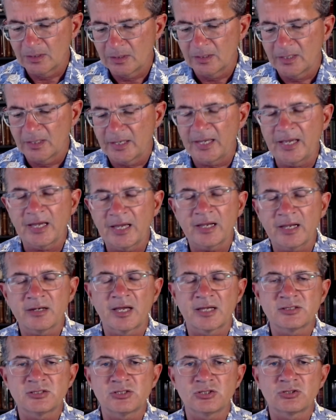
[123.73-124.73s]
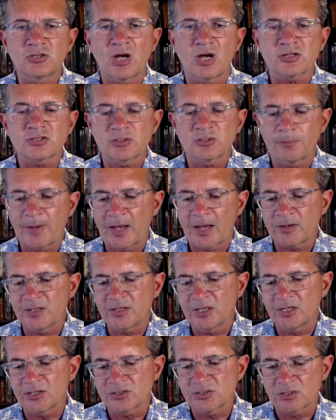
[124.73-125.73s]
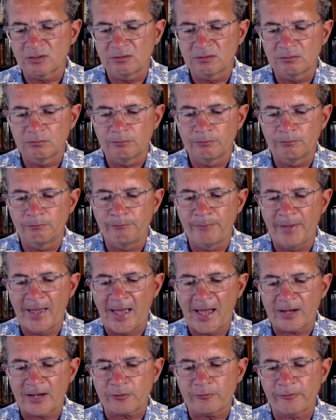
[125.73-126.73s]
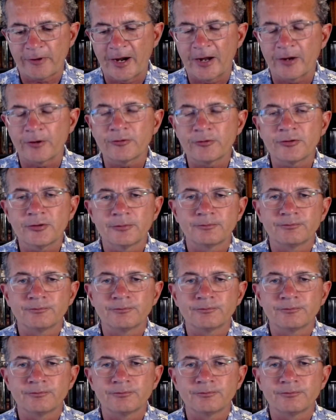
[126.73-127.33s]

And as he talks about his background,